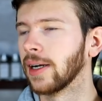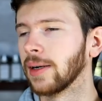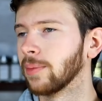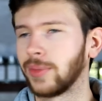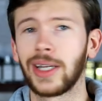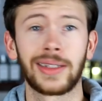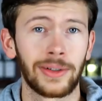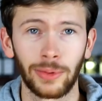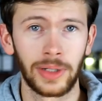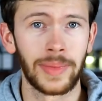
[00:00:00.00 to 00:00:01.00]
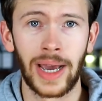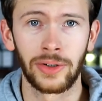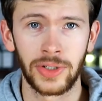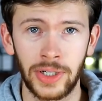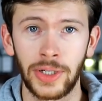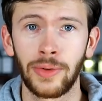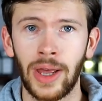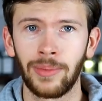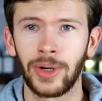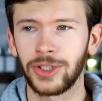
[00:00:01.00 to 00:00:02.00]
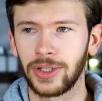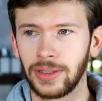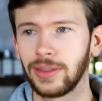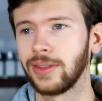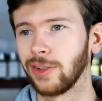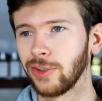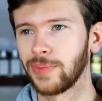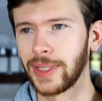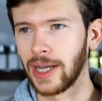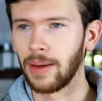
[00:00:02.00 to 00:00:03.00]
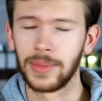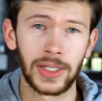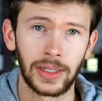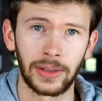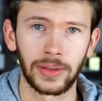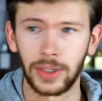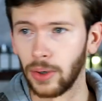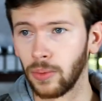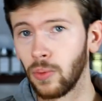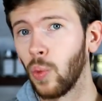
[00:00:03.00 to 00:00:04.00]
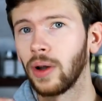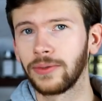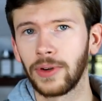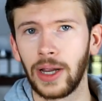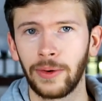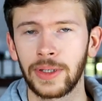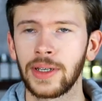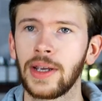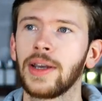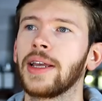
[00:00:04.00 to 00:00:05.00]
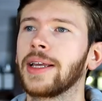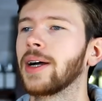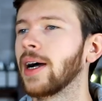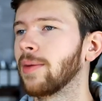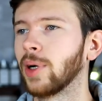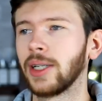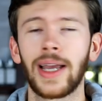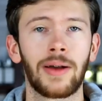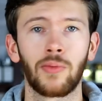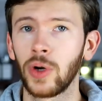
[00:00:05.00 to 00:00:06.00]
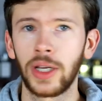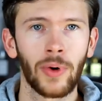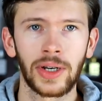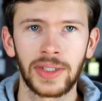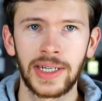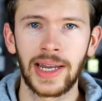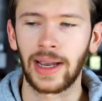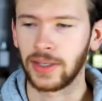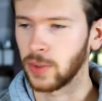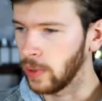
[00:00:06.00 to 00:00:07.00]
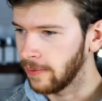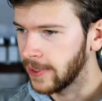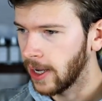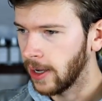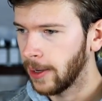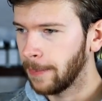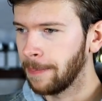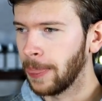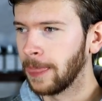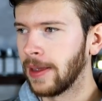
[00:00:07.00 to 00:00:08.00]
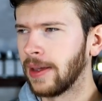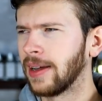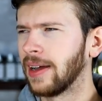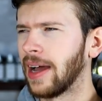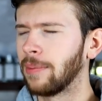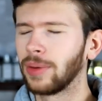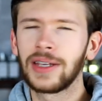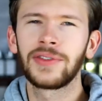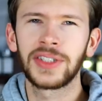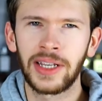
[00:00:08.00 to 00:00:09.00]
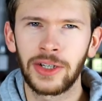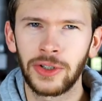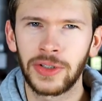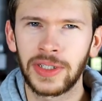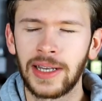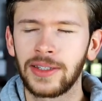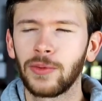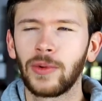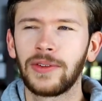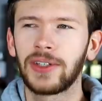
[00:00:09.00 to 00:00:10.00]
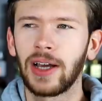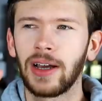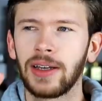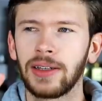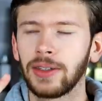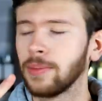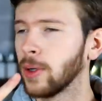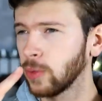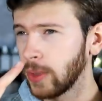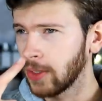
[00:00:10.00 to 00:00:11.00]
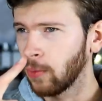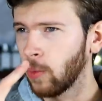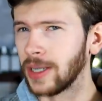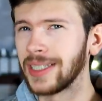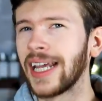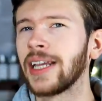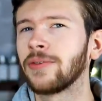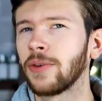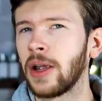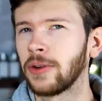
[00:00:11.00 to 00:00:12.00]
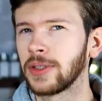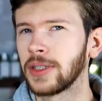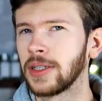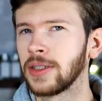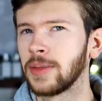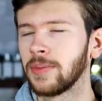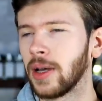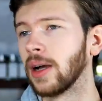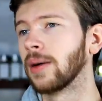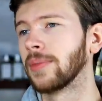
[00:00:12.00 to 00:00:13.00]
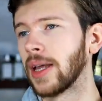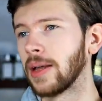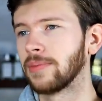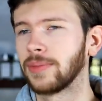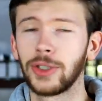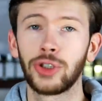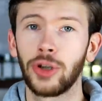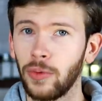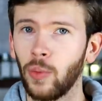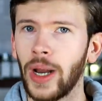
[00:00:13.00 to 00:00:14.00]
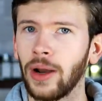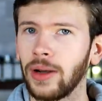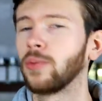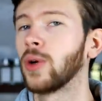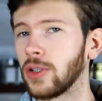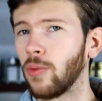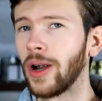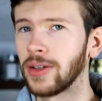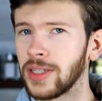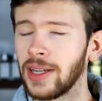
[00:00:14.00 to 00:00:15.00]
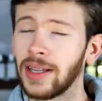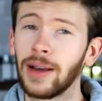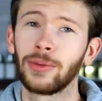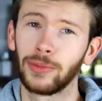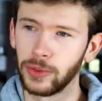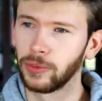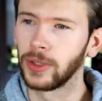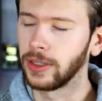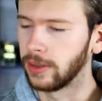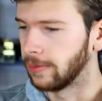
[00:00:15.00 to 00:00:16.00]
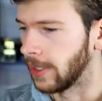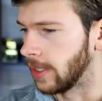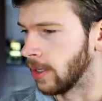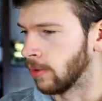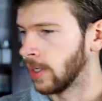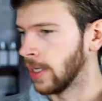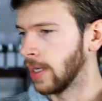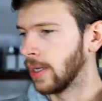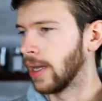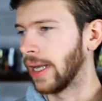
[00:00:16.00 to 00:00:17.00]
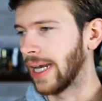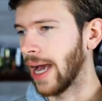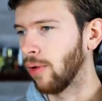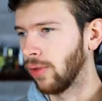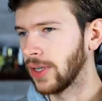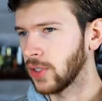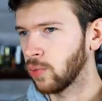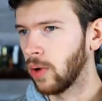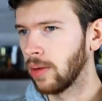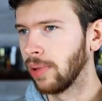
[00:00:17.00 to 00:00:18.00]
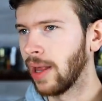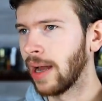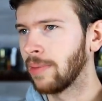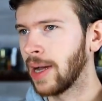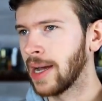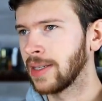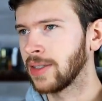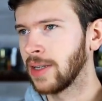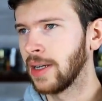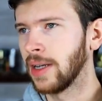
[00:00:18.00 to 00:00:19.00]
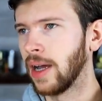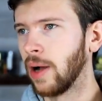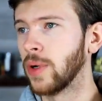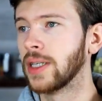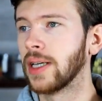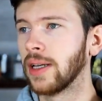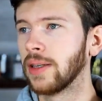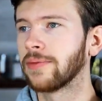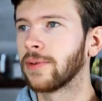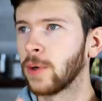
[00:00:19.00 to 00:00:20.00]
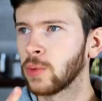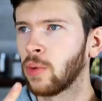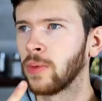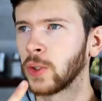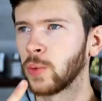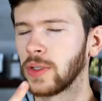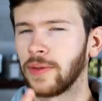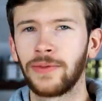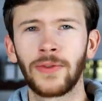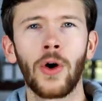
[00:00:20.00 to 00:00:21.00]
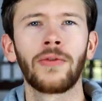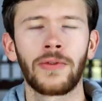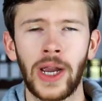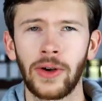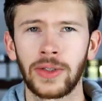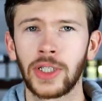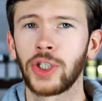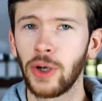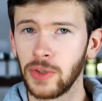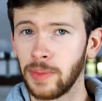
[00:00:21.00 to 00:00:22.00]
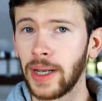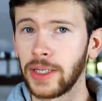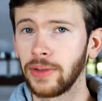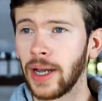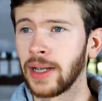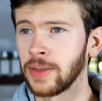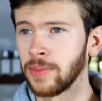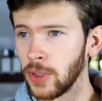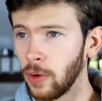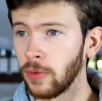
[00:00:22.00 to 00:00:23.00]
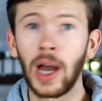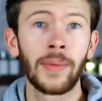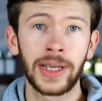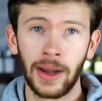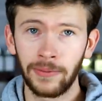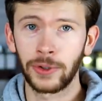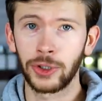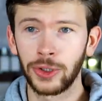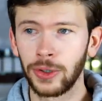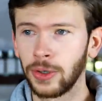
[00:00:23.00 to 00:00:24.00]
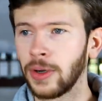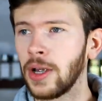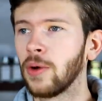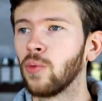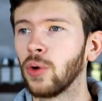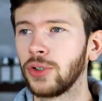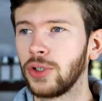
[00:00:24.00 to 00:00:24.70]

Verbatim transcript: Um, not that it really matters to you that much, because you'll just be commenting, you know, one fragrance. Uh, but yeah, what do you want to see next? We've done, I believe, signature scents. We've done the most recent one, date fragrances um, that you shouldn't wear and what to wear instead. That one was a really good video. And now this one, blind buys. Uh, we did the first one, which was a fall fragrances chosen by you guys. So coming up for sure, we'll